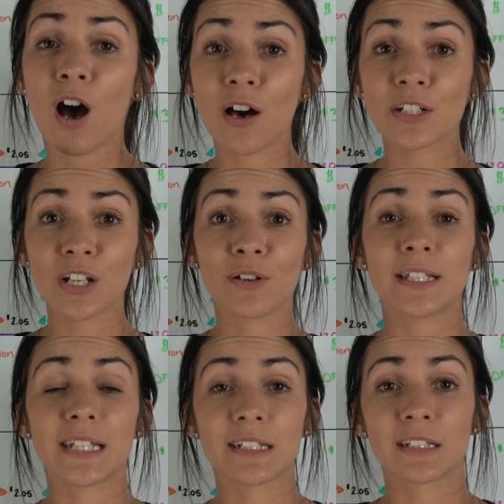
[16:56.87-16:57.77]
Also,
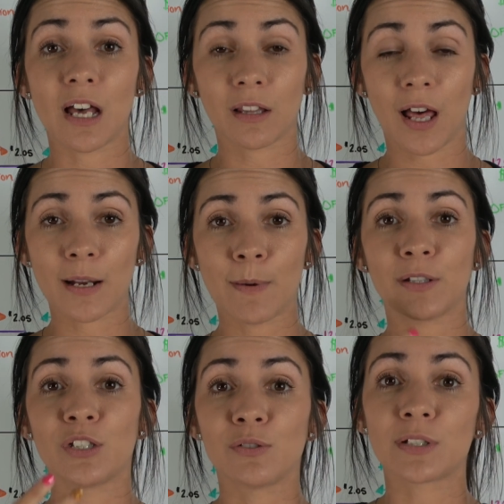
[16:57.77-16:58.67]
it says a lot about
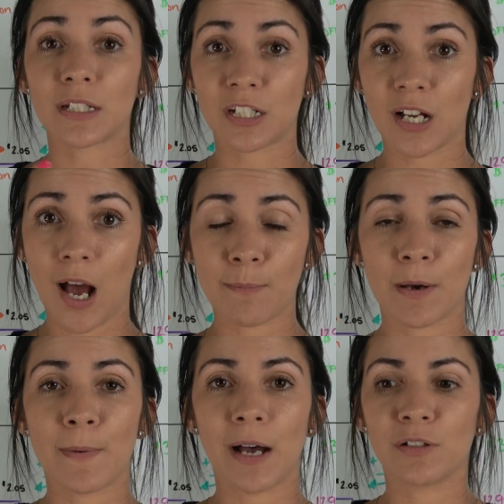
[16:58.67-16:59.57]
you as a shop,
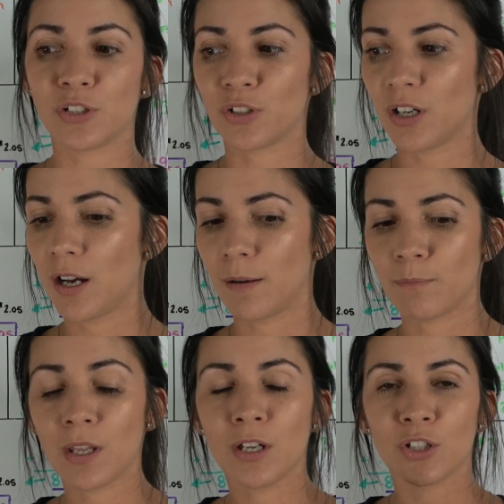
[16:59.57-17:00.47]
about your
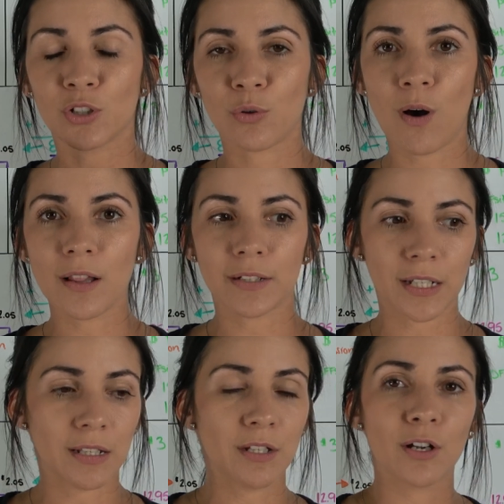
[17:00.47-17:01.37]
quality.